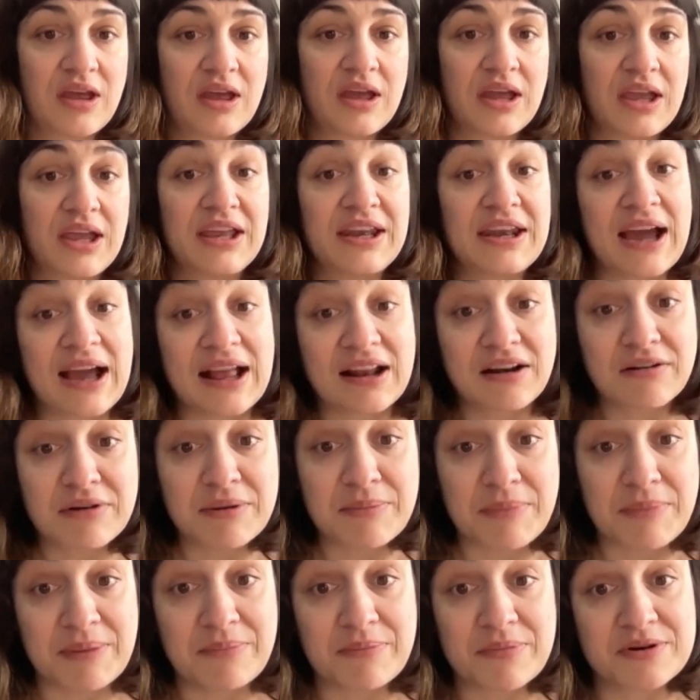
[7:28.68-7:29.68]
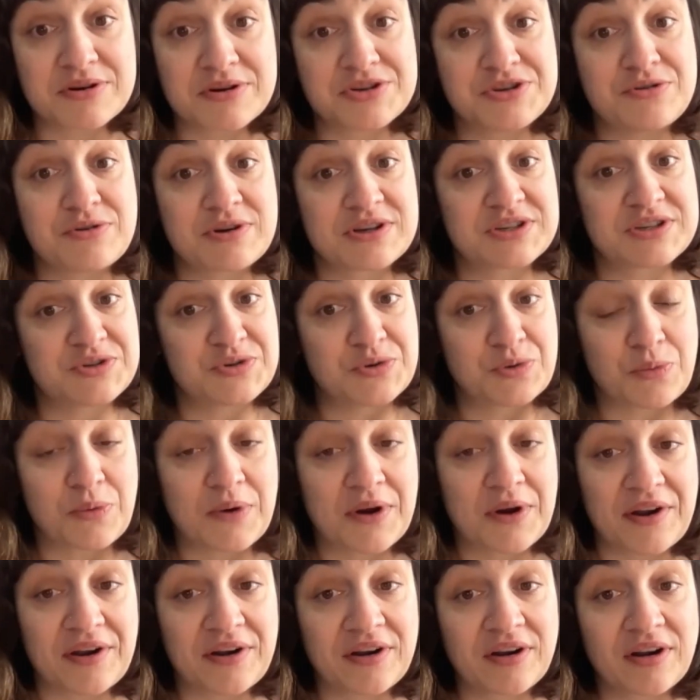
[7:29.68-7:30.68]
In I'll Remember You As You
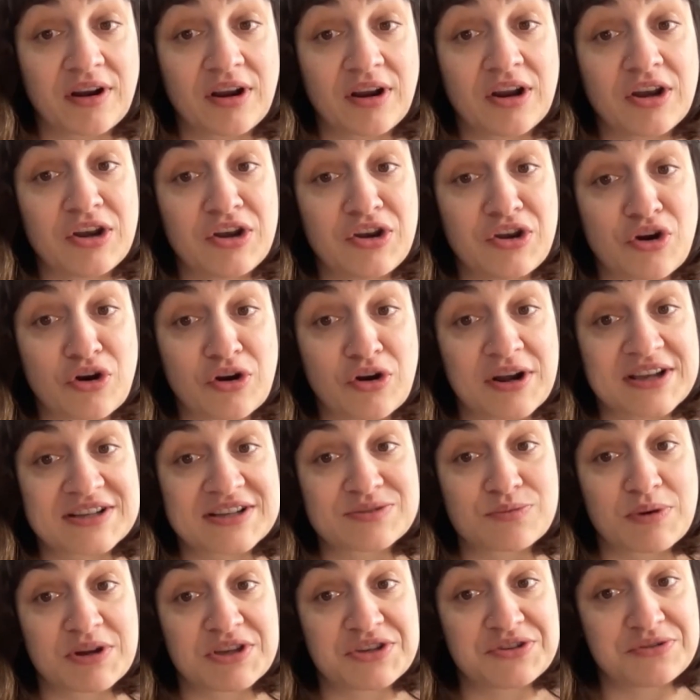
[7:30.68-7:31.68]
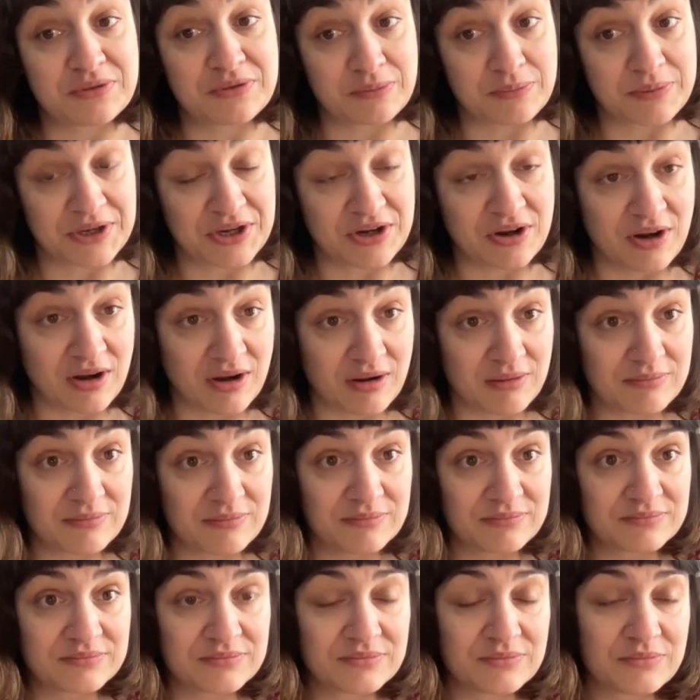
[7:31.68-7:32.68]
Were, Not As What You'll
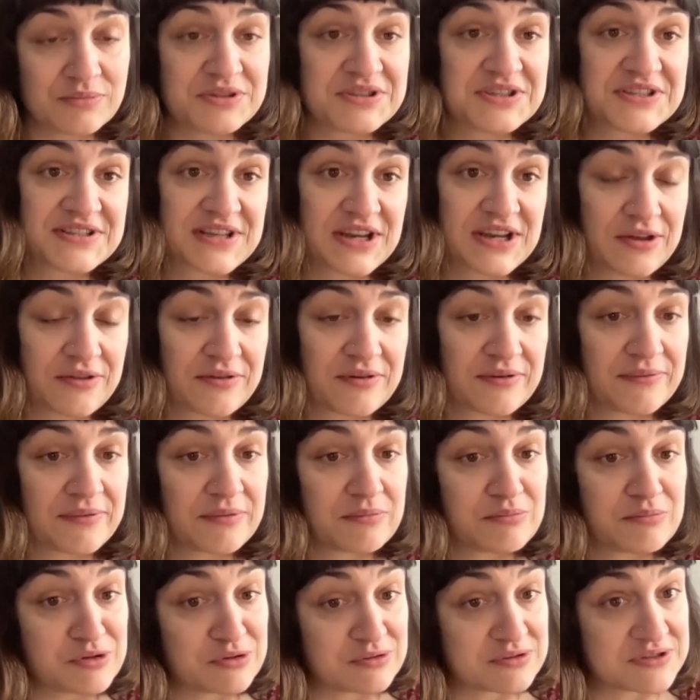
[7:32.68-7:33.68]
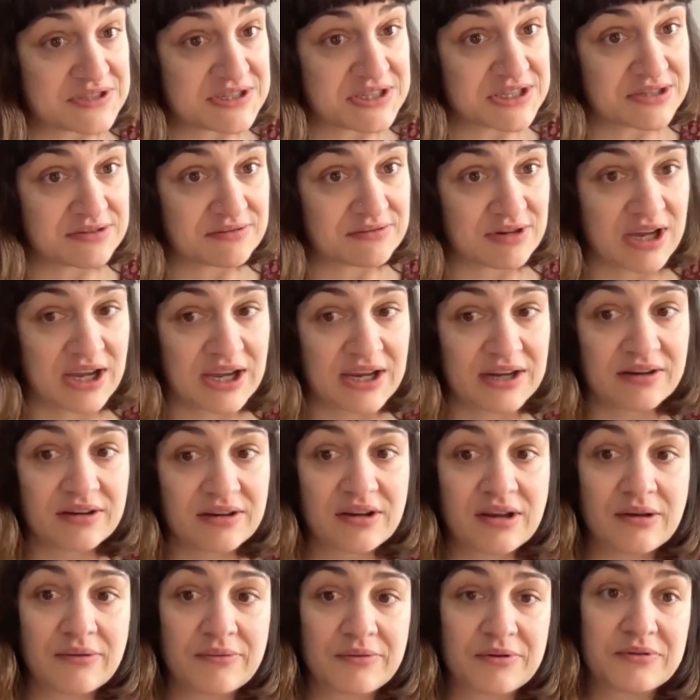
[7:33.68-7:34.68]
Become, which is another film you'll see tonight
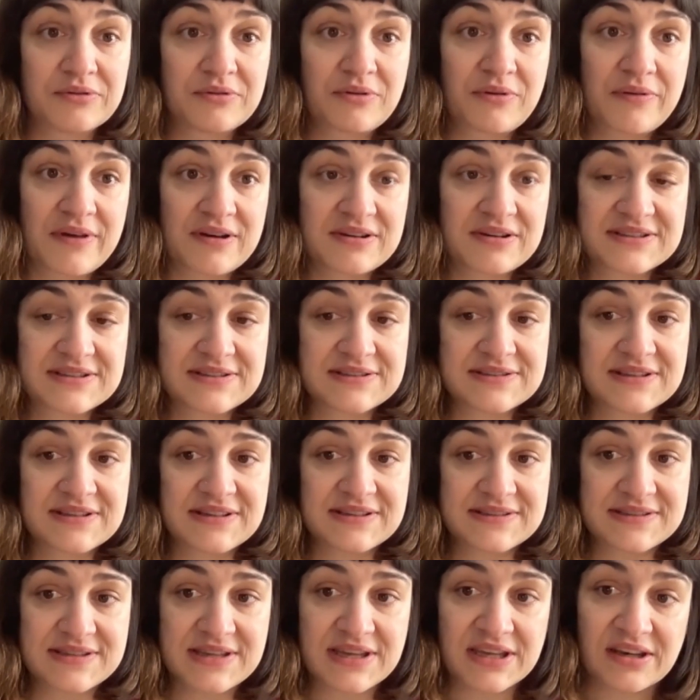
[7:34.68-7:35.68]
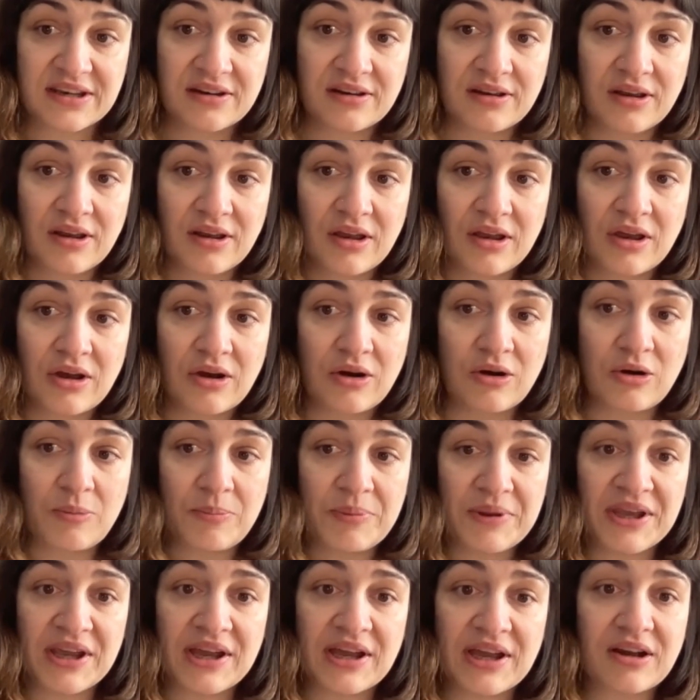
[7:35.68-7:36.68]
from 2016,
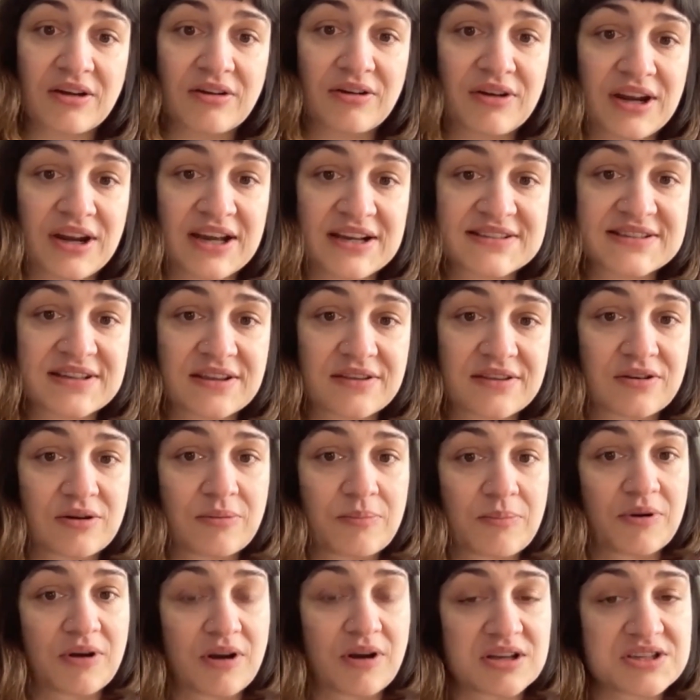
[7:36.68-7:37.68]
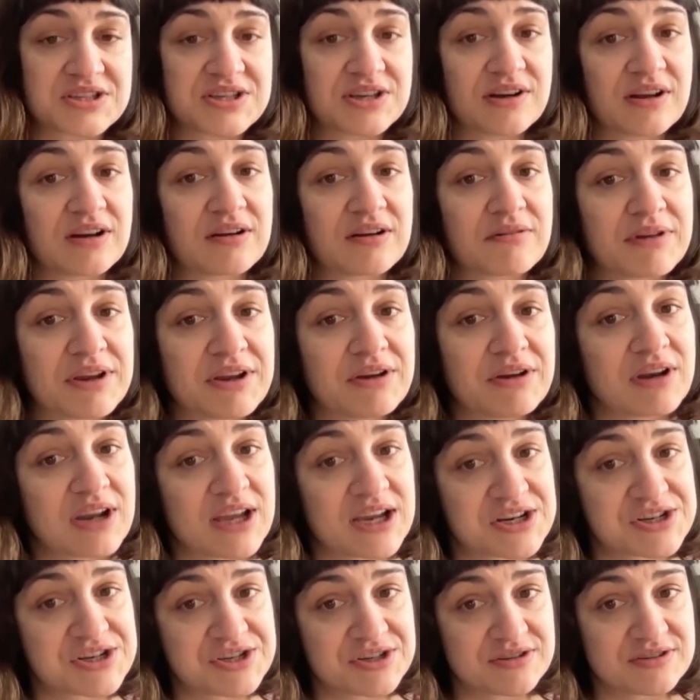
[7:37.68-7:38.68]
Hopinka connects anthropological
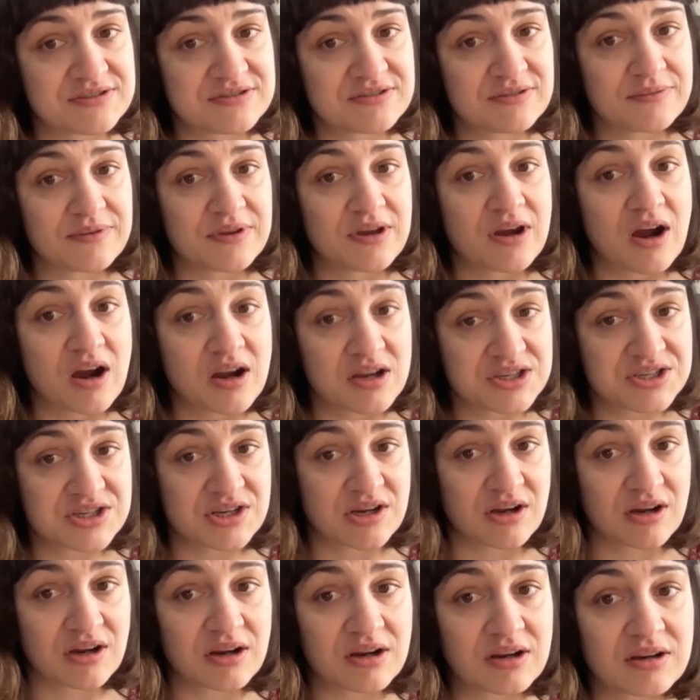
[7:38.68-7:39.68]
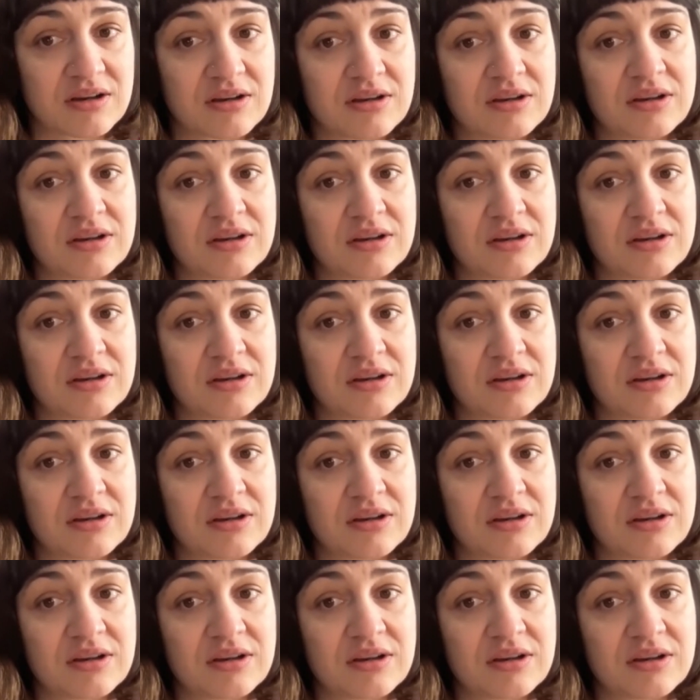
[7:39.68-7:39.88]
recollections of the Ho-Chunk